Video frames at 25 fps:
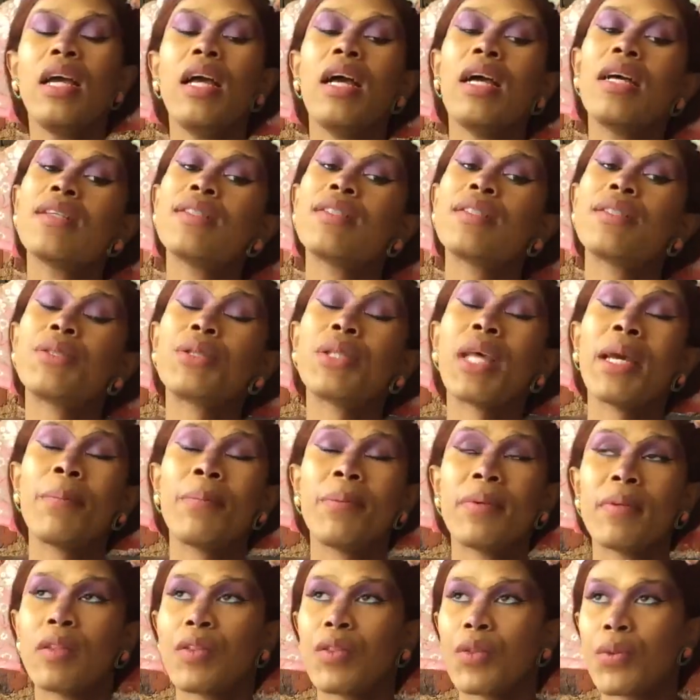Step
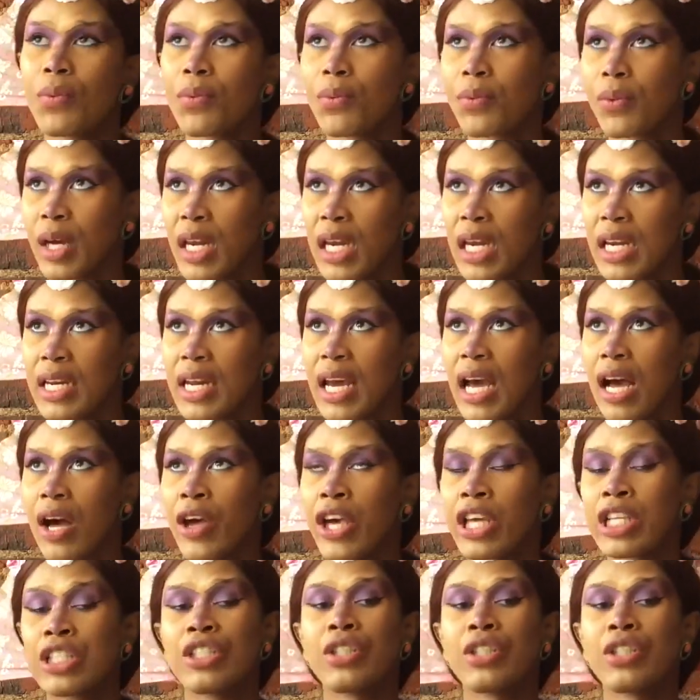3 now is